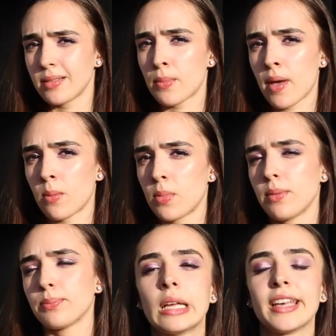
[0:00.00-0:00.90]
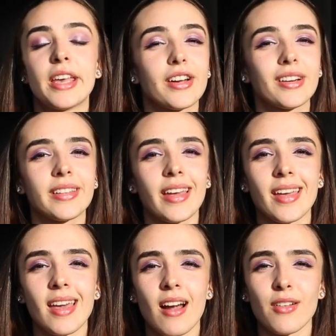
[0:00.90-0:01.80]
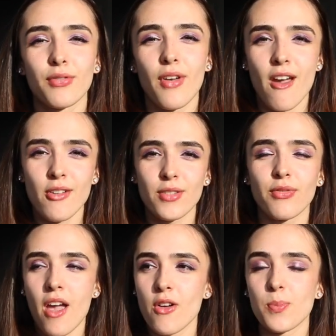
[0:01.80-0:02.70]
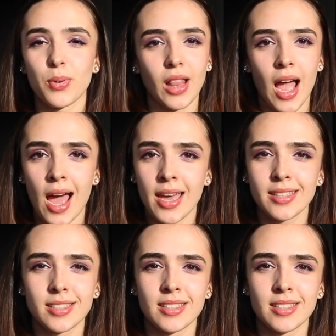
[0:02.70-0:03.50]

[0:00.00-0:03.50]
Maybe here they are very polite,